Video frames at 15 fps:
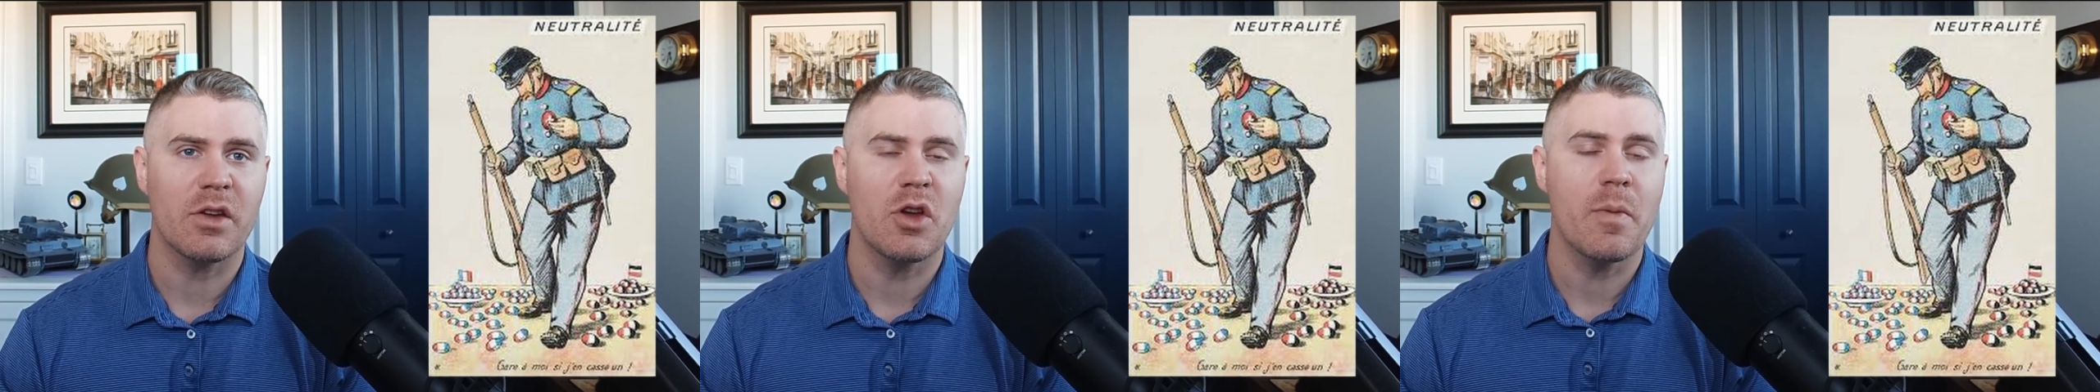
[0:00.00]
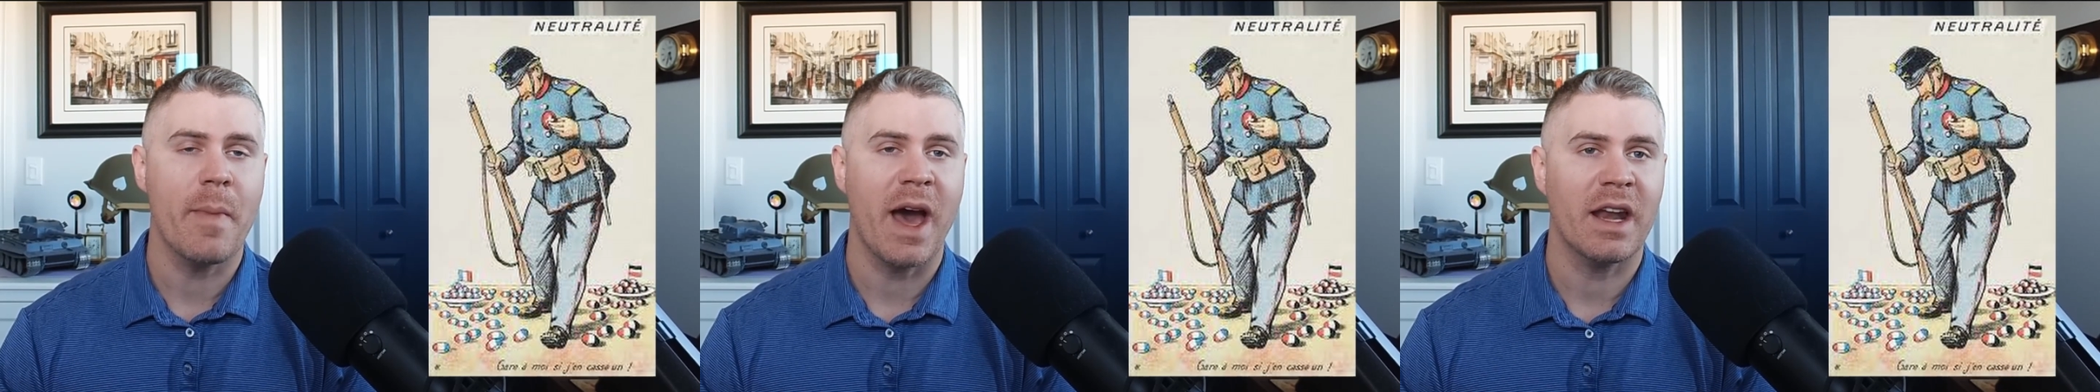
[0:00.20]

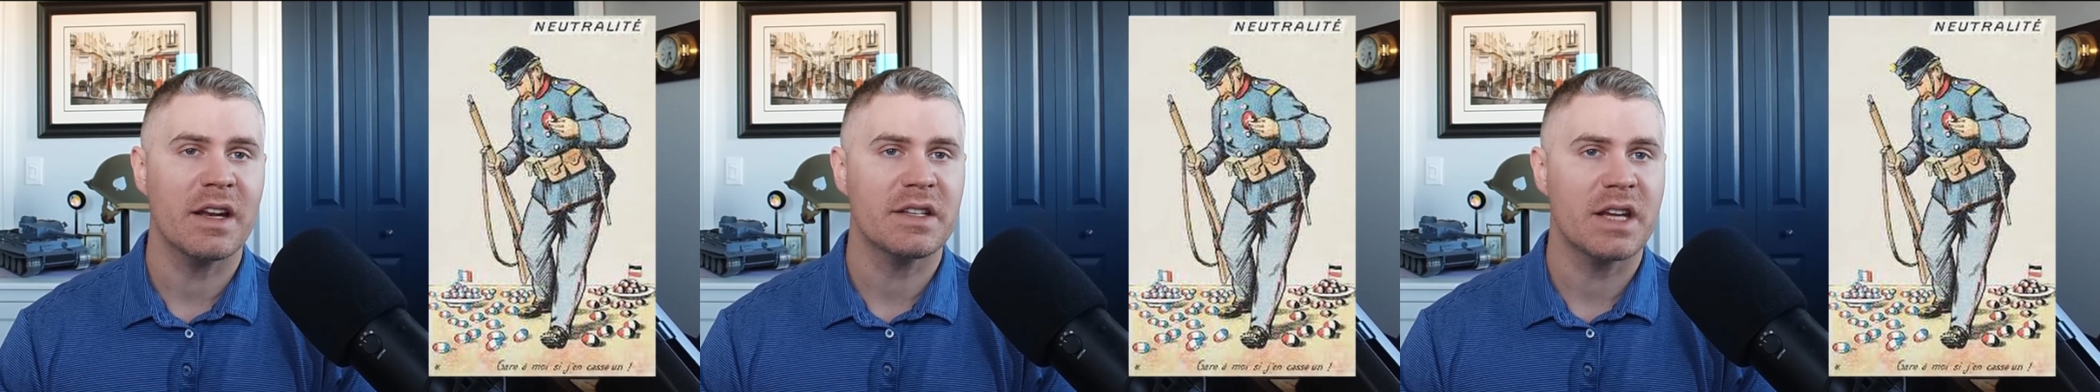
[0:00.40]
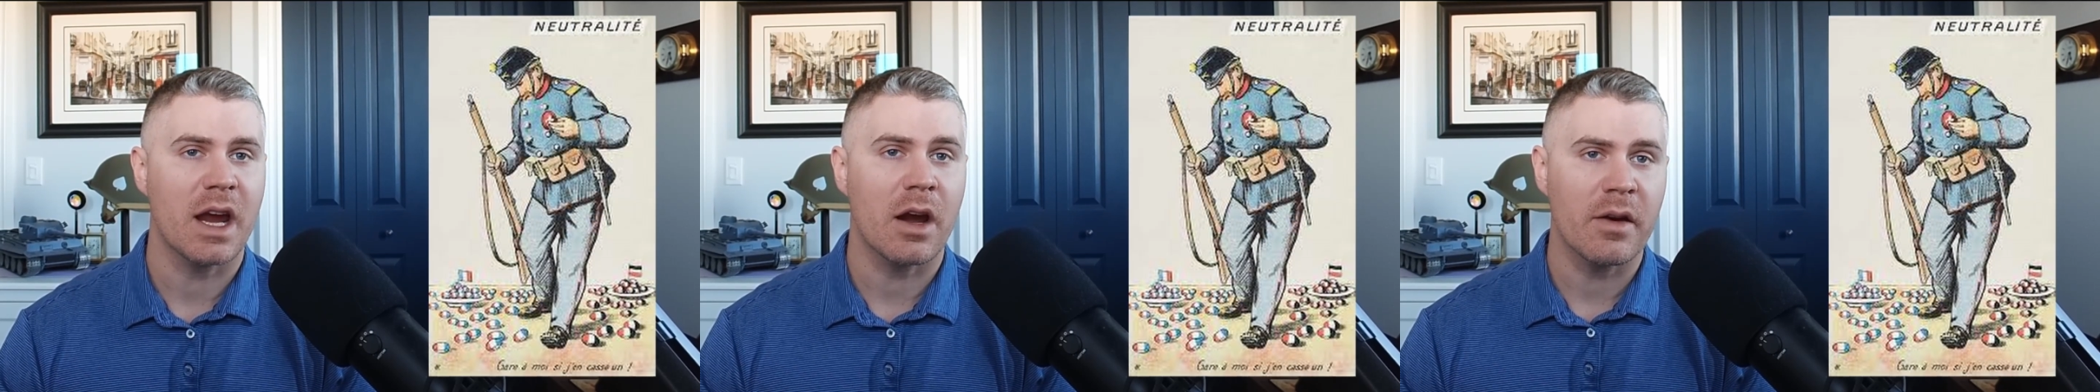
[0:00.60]

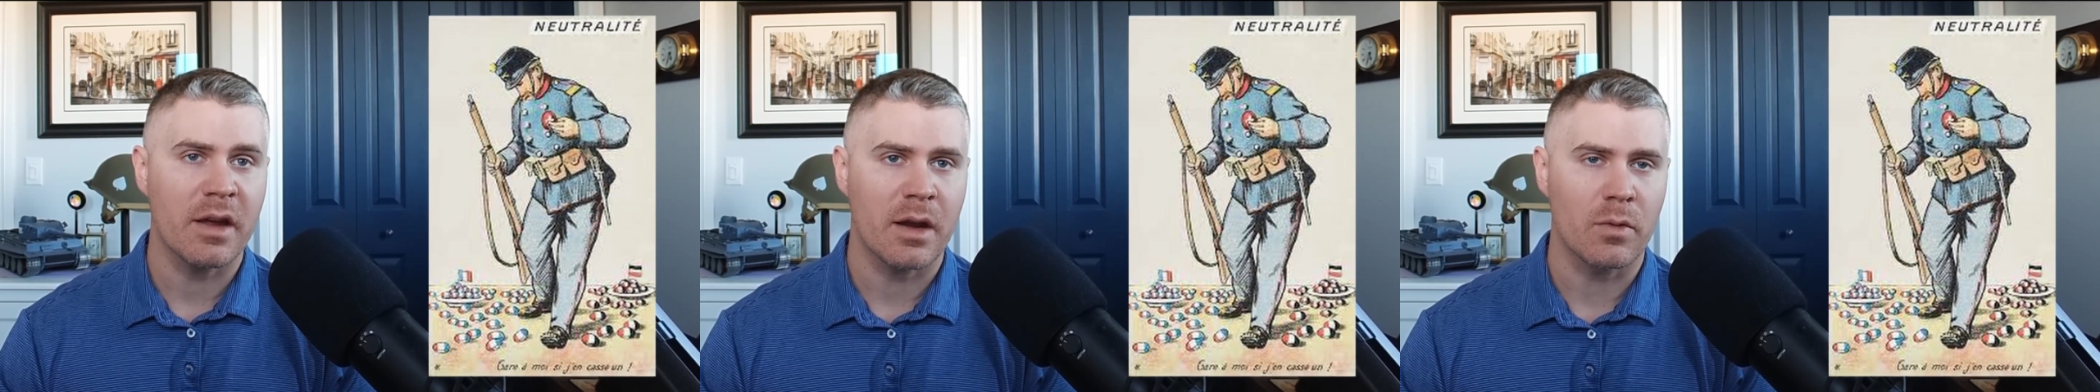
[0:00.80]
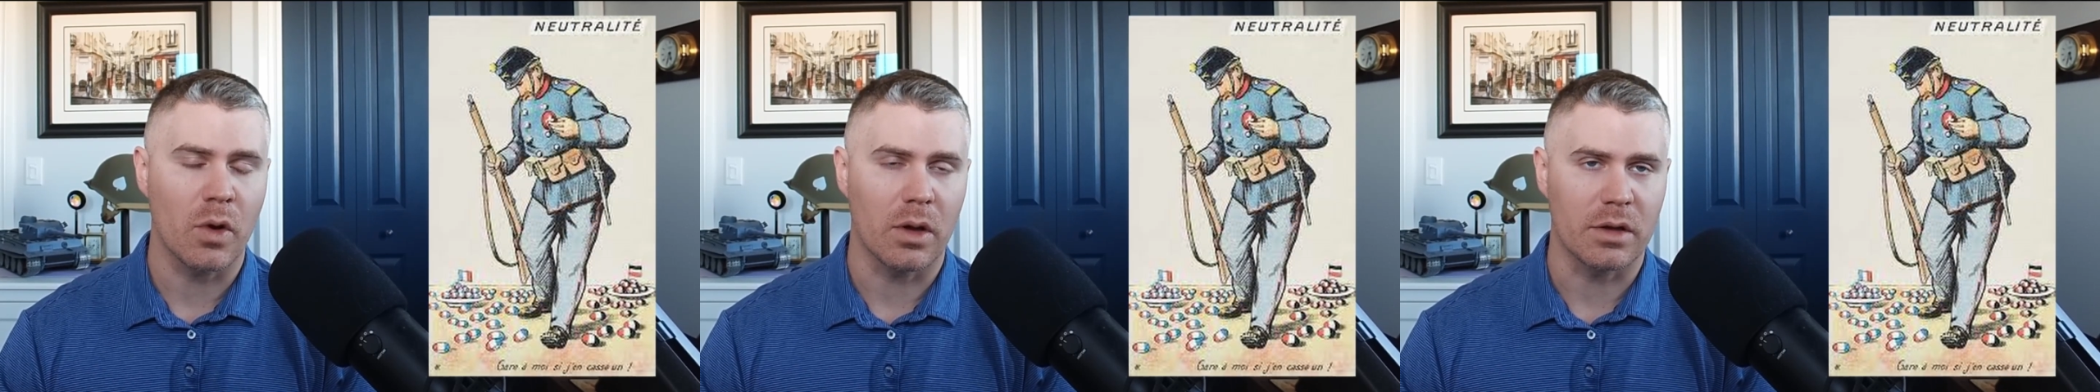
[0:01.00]

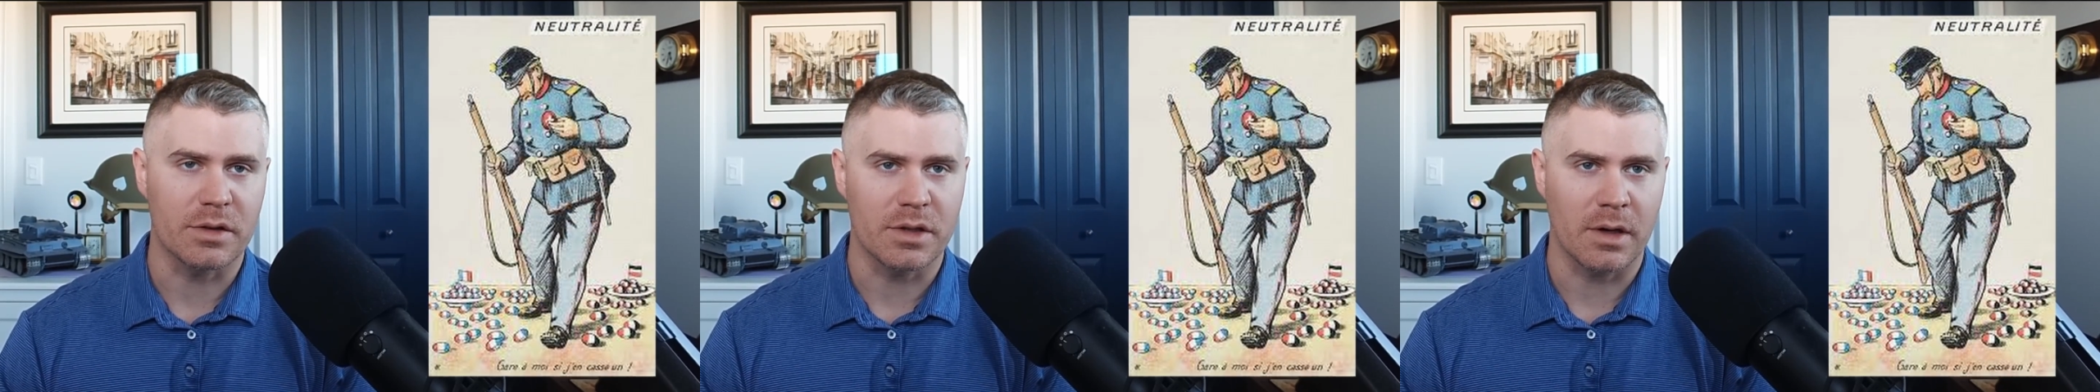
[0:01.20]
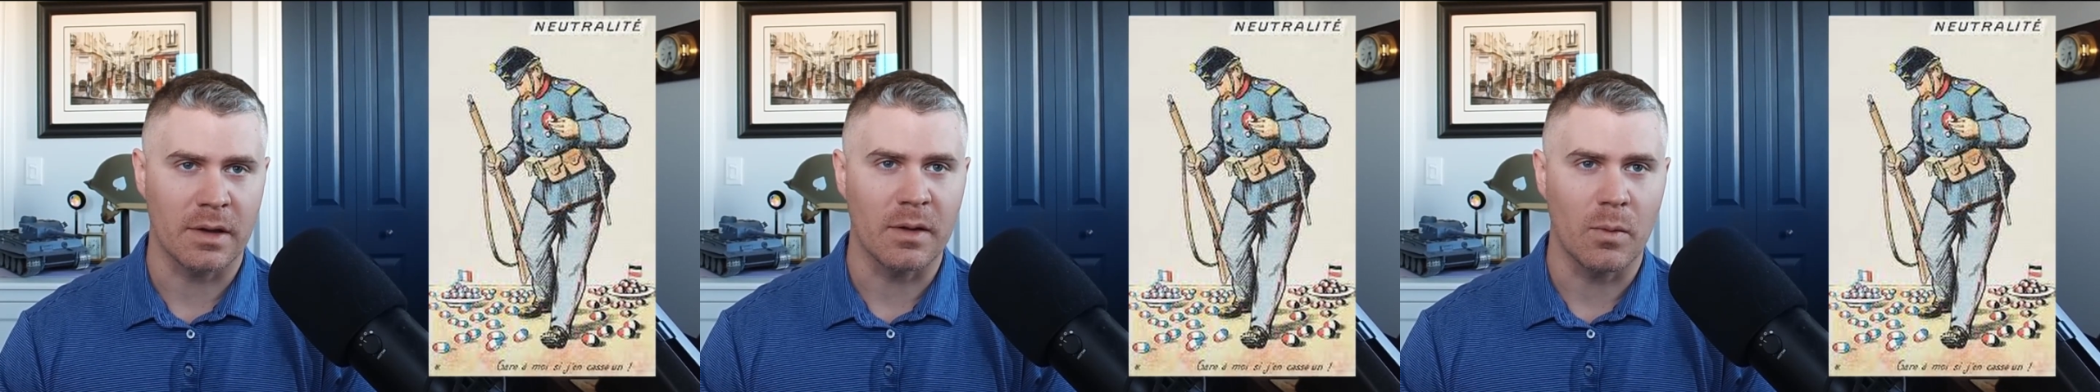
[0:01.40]
humanitarian role
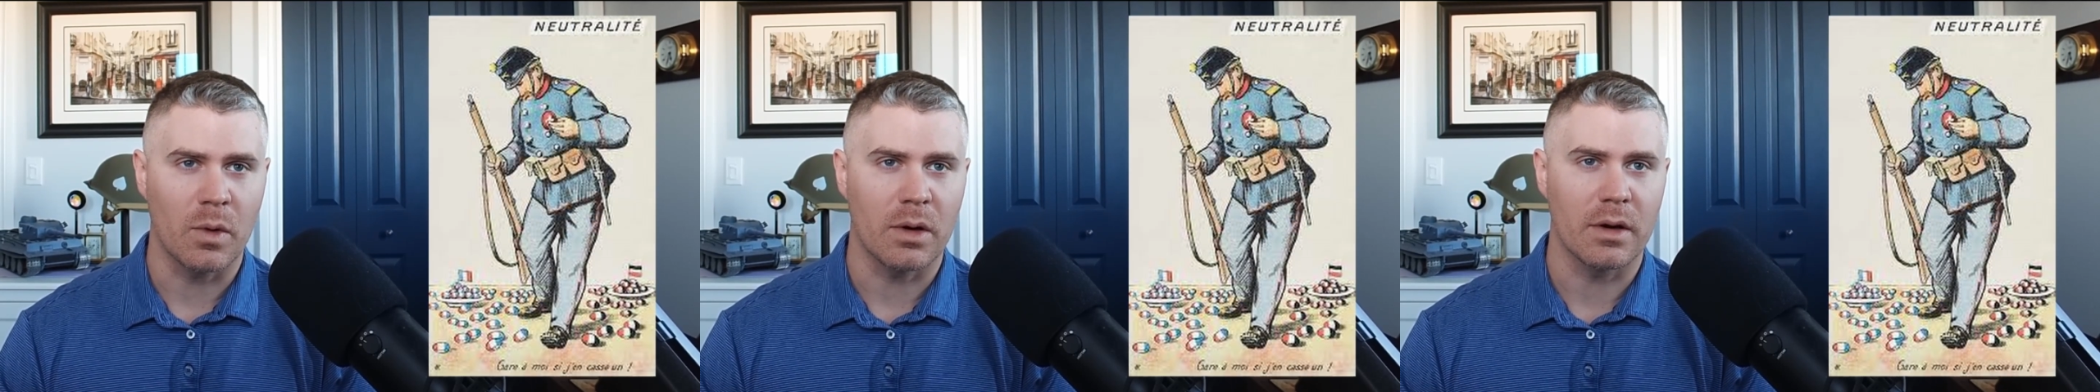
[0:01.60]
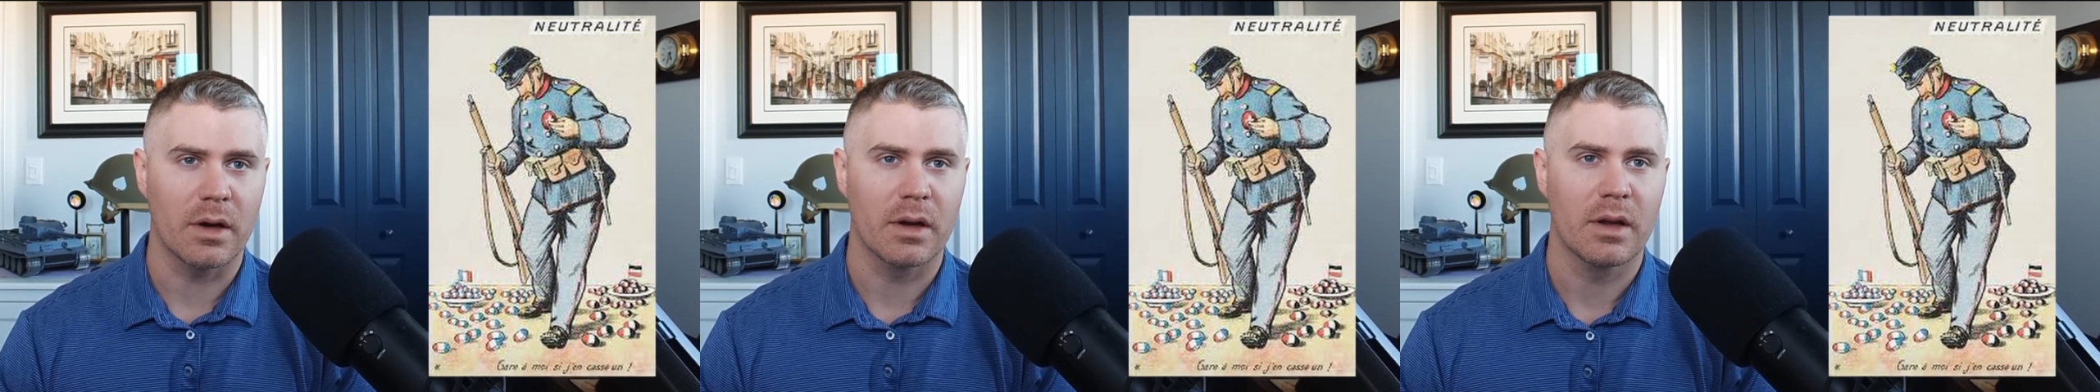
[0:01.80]
during the
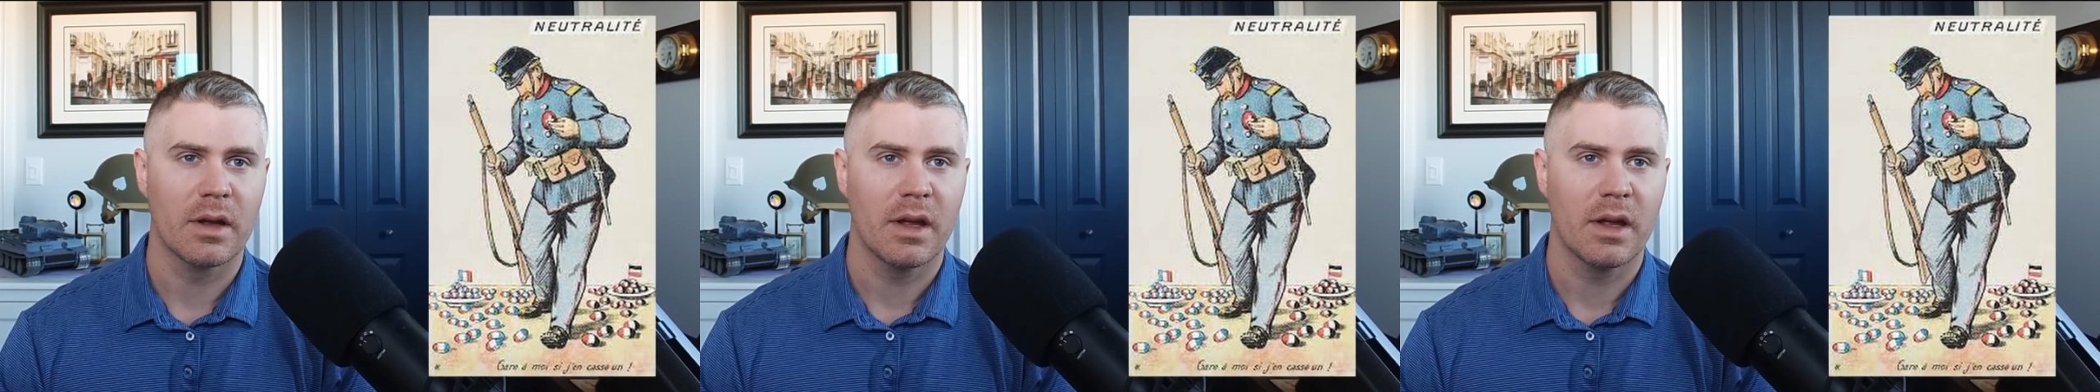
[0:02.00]
war.